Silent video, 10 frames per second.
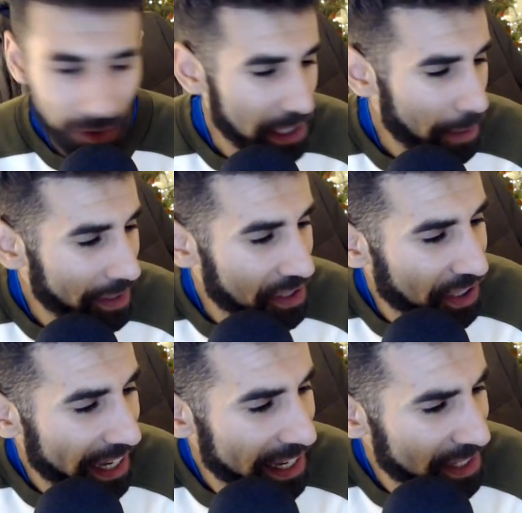is he a bit
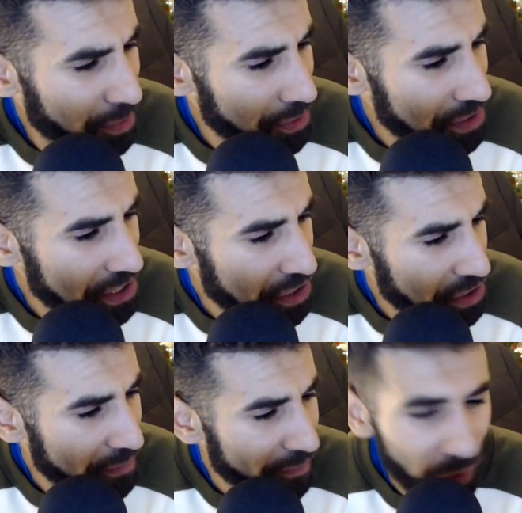scared or is he
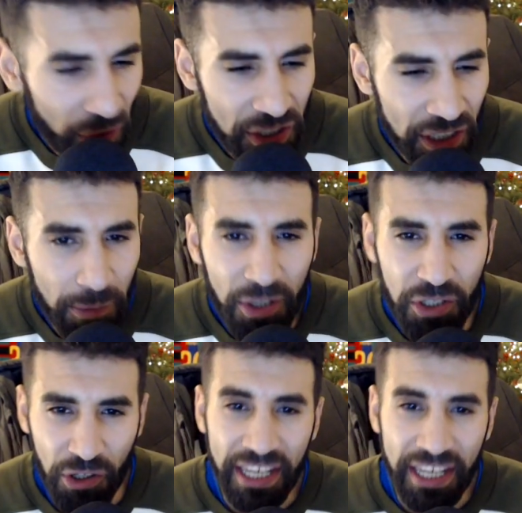just inviting the pressure?